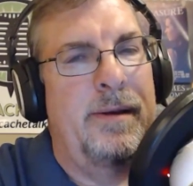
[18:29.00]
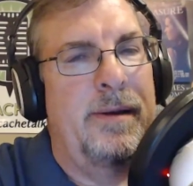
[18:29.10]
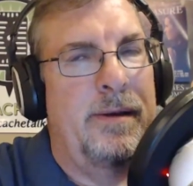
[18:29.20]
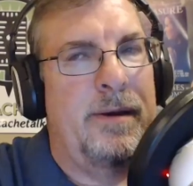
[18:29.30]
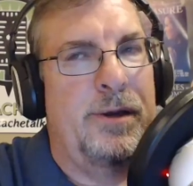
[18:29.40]

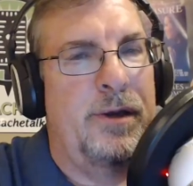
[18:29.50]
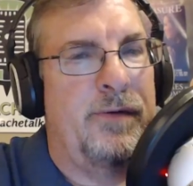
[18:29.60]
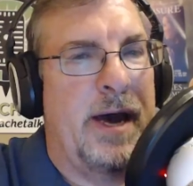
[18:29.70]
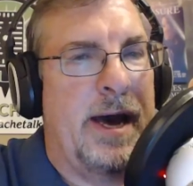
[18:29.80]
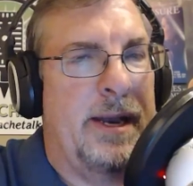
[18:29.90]
because you've
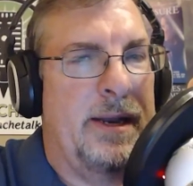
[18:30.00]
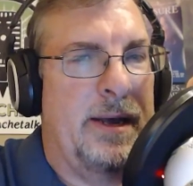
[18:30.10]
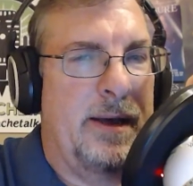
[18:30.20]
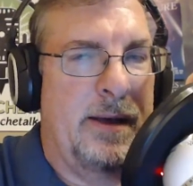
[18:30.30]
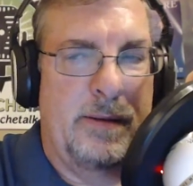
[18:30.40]
got
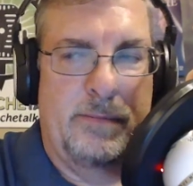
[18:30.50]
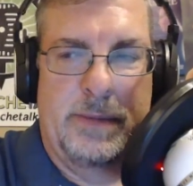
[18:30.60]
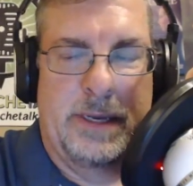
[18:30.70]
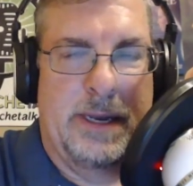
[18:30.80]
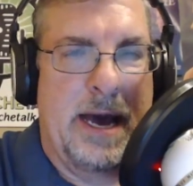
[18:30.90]

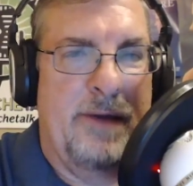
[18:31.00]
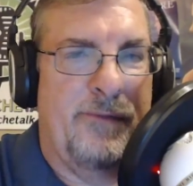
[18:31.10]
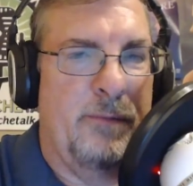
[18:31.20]
the guy from